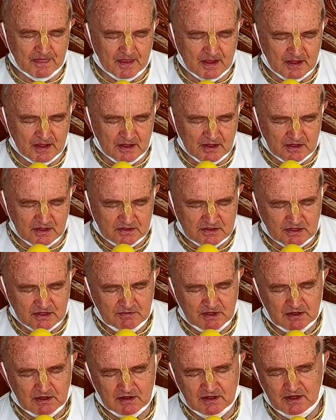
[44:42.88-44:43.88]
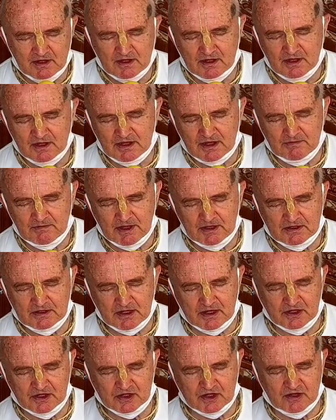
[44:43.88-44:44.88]
Similarly,
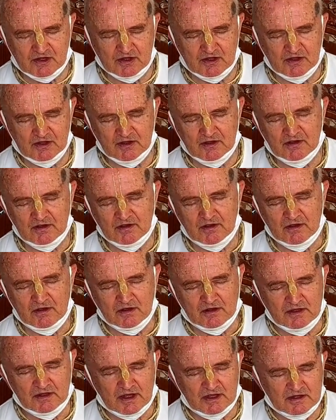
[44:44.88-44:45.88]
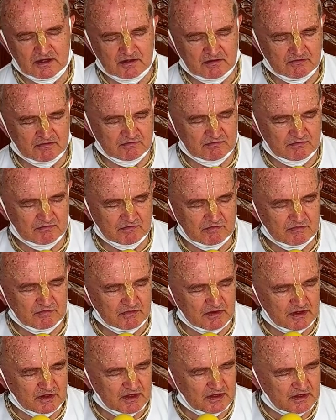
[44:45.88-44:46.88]
lamentation, like
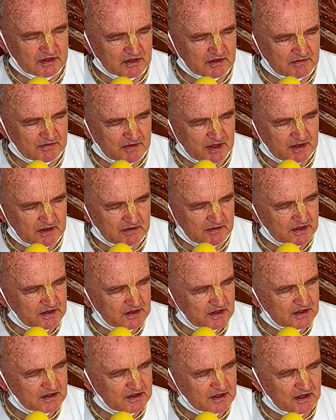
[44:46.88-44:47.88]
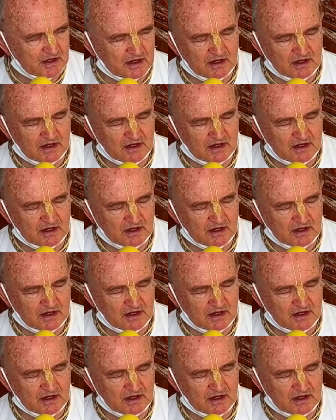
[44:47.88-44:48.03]
in the Bhagavad Gita,